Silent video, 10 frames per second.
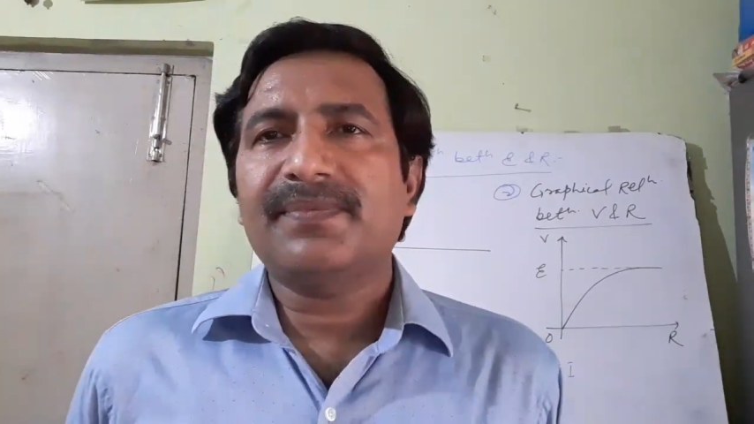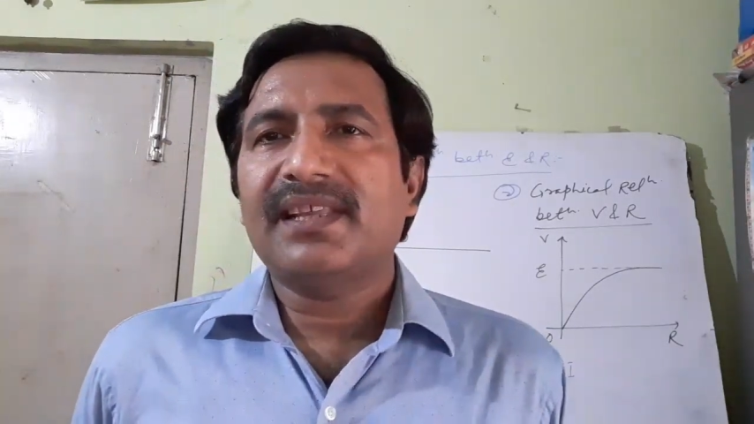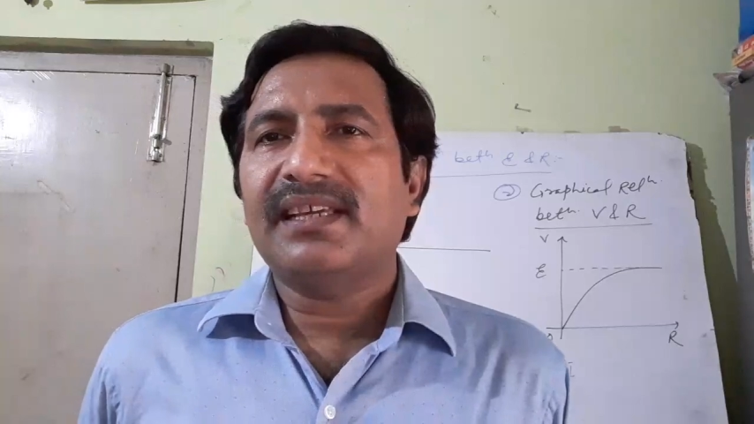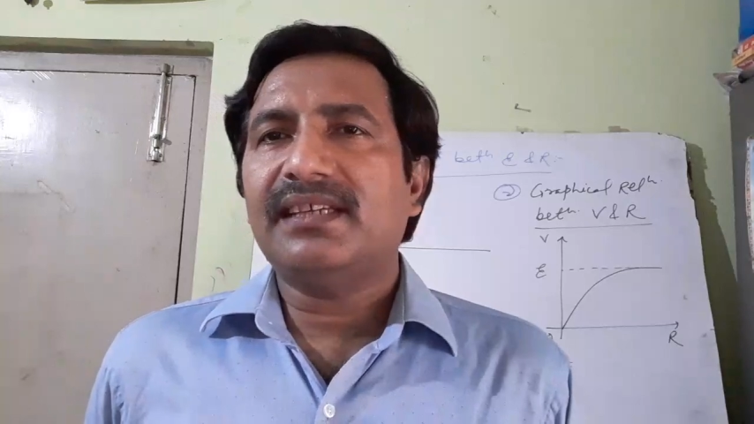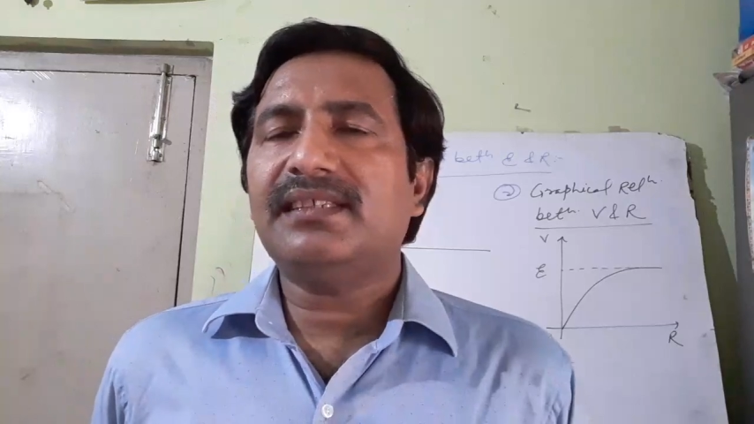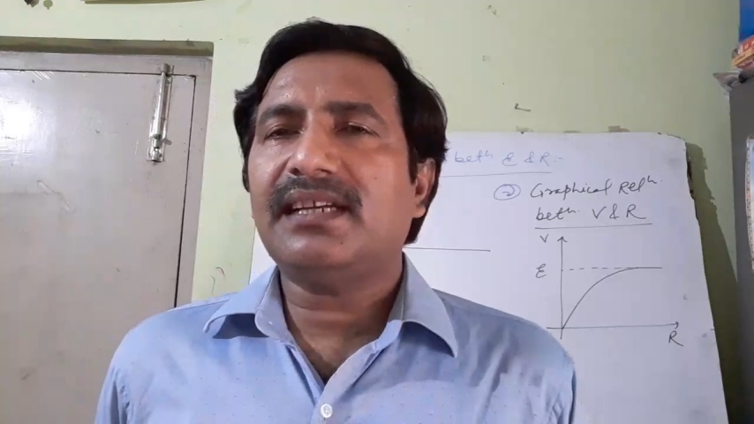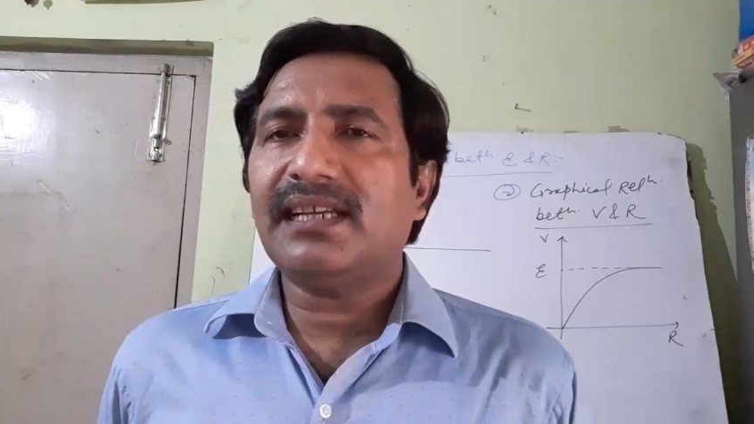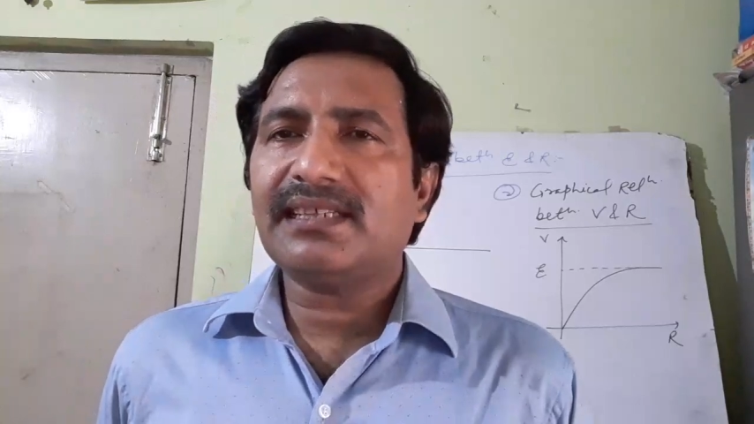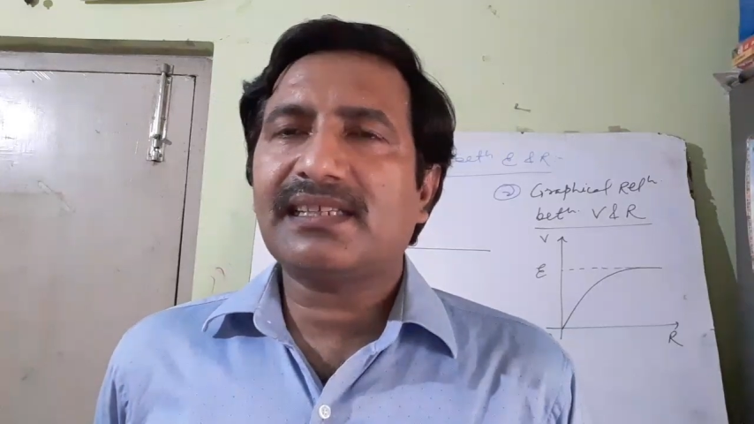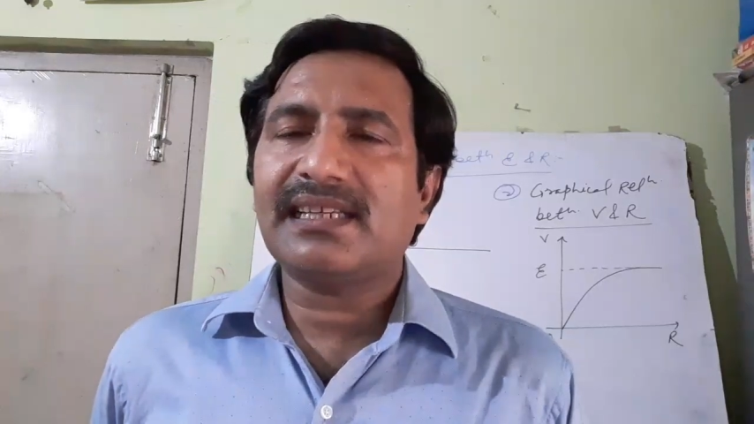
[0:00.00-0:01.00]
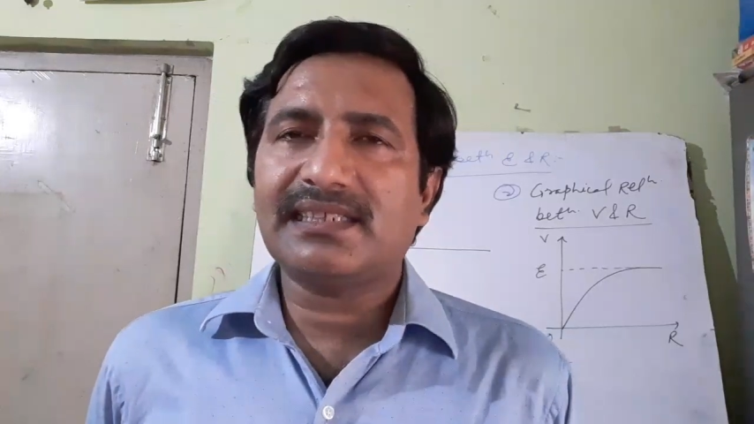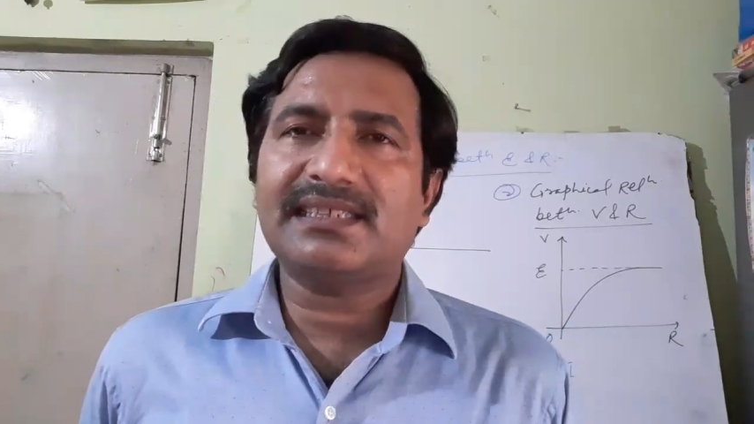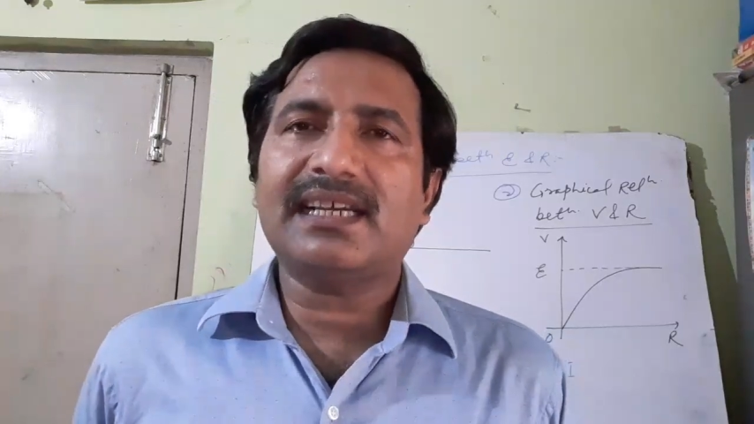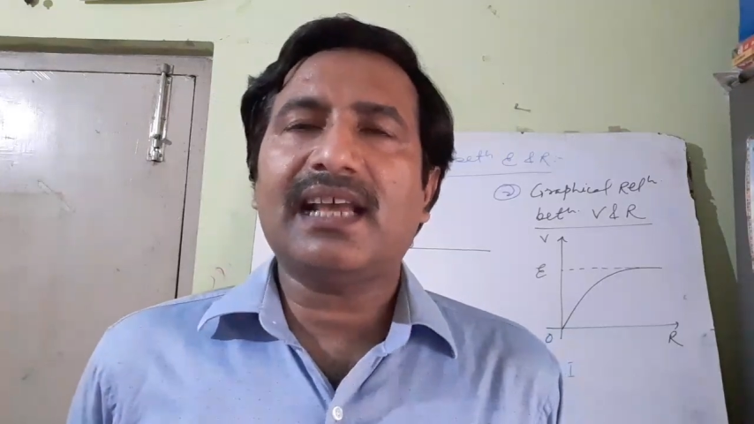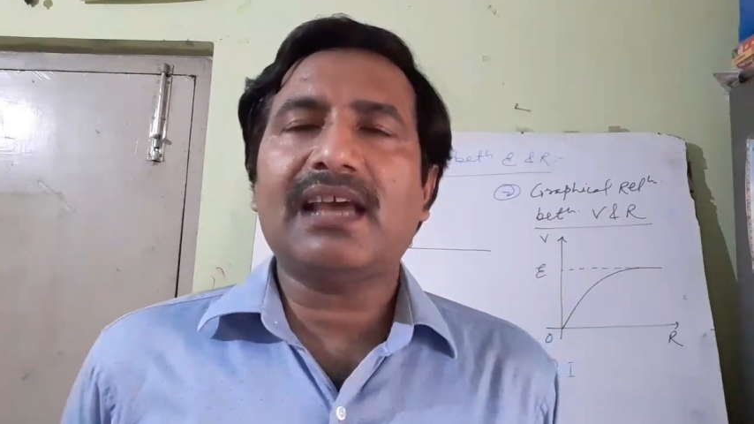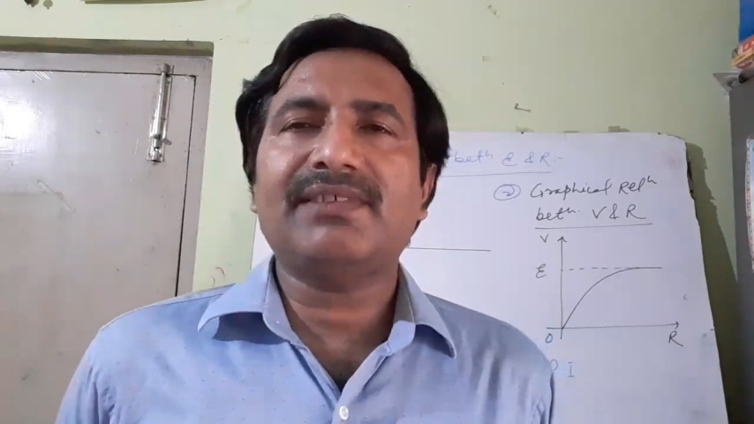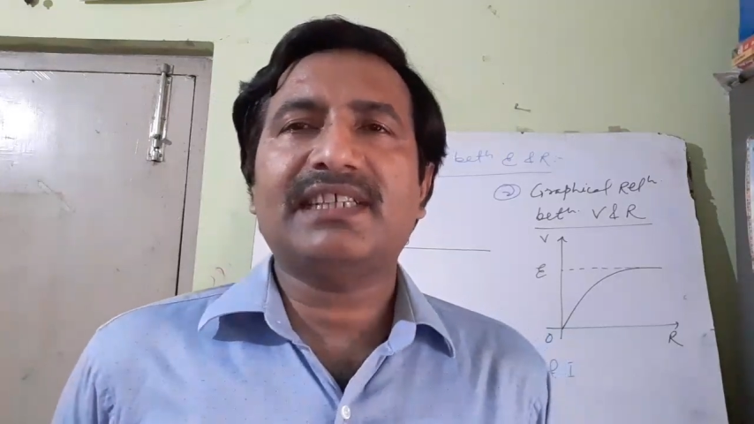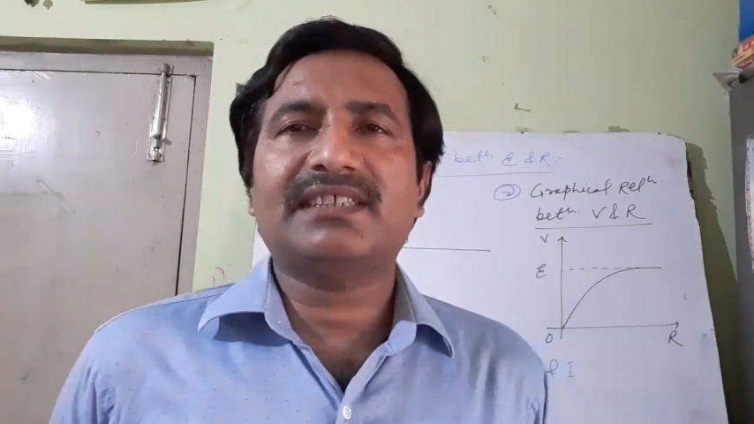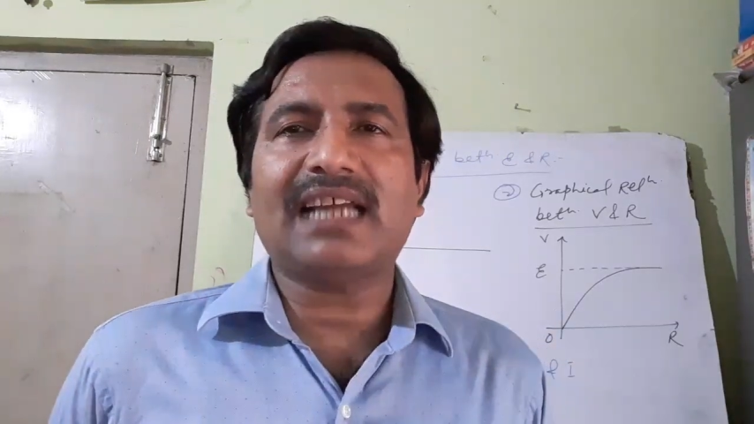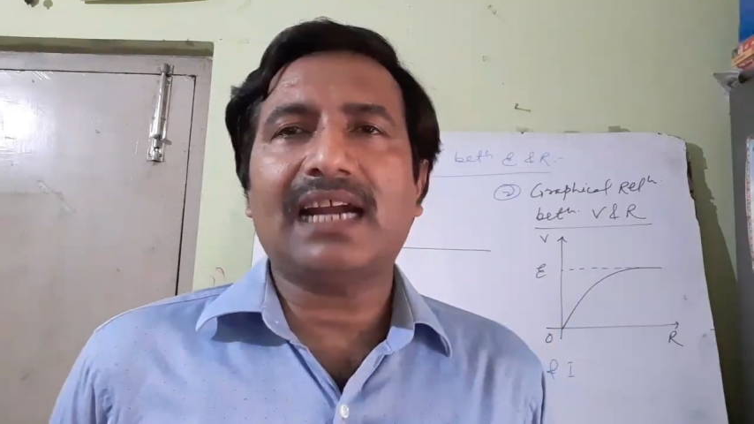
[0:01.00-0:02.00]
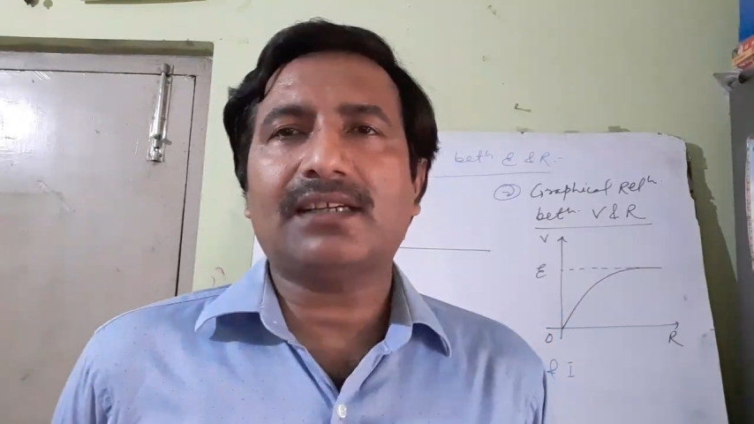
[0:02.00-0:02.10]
In the next lecture, I will start